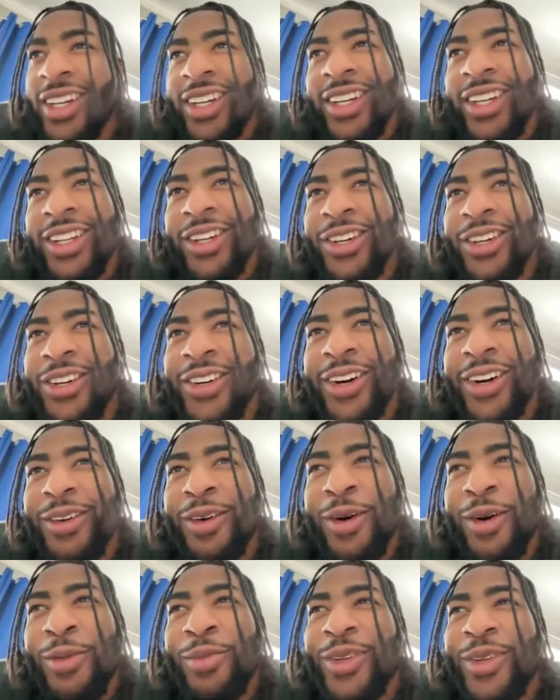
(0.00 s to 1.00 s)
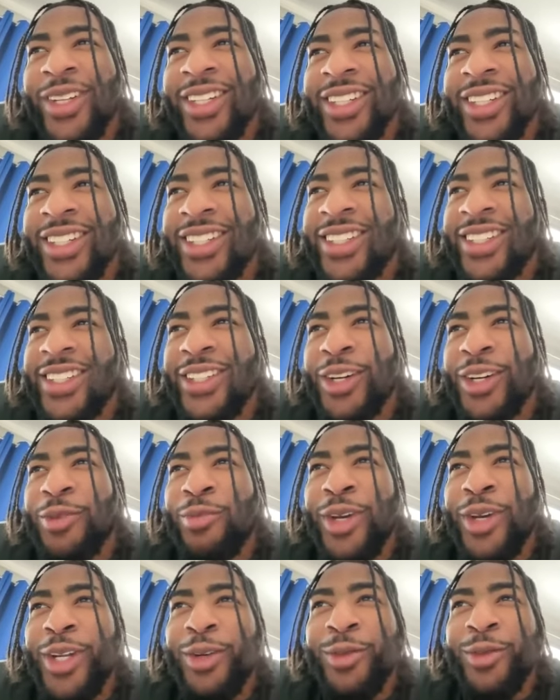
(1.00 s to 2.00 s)
you know I'm hoping to you know
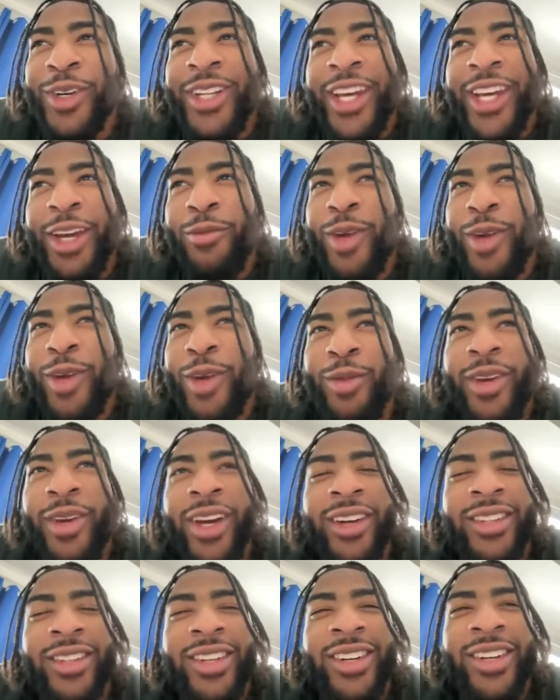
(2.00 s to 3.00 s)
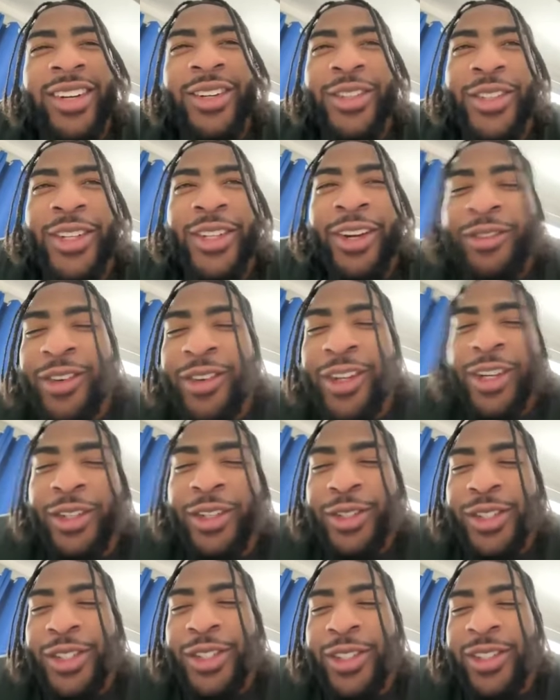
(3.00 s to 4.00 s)
meet him one day maybe out there. You never
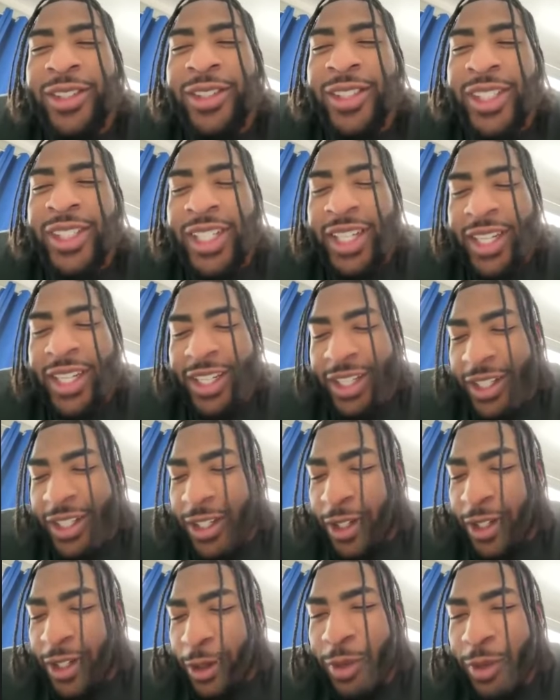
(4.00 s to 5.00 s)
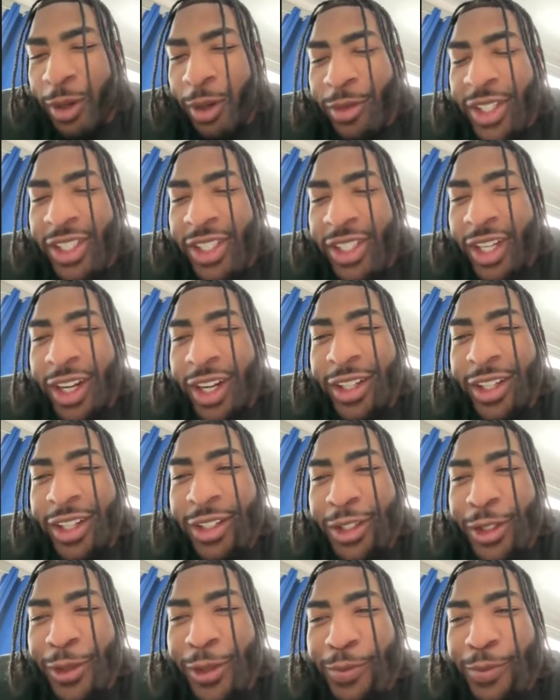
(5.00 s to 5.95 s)
know. So um, I'm excited though.